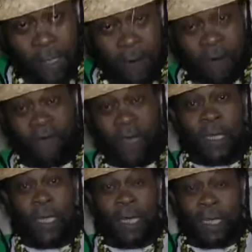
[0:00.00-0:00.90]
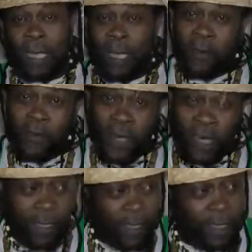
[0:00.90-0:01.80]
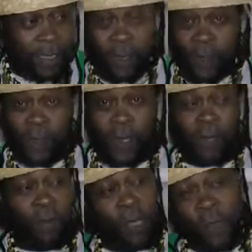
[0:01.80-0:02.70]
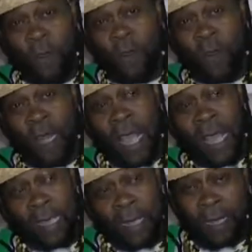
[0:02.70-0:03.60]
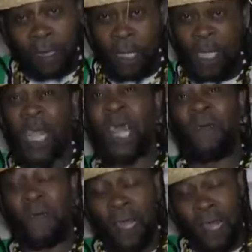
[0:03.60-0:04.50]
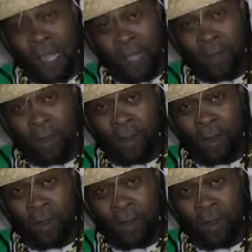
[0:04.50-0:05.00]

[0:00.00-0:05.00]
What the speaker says: is a reflection. It's not the real thing, is it? You know what I mean? So your law is a little shadow law.